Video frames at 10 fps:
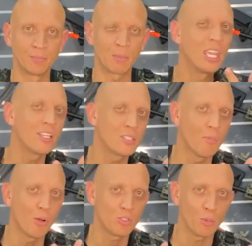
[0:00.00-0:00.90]
Here's the
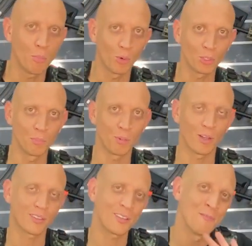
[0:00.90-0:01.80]
most important
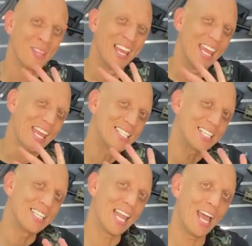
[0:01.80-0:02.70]
part. It's
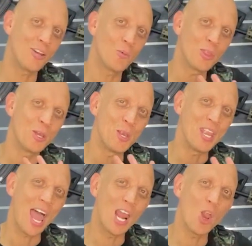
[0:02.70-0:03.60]
lined with a
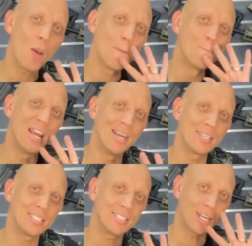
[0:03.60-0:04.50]
nylon
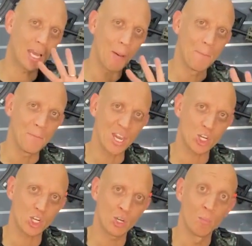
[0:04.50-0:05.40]
ballistic
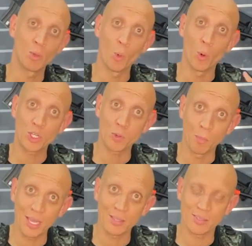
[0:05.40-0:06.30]
mesh, which
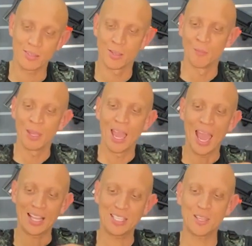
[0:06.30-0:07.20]
means
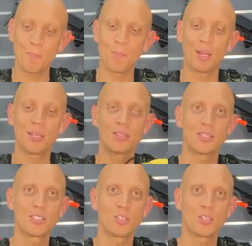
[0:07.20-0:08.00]
at some places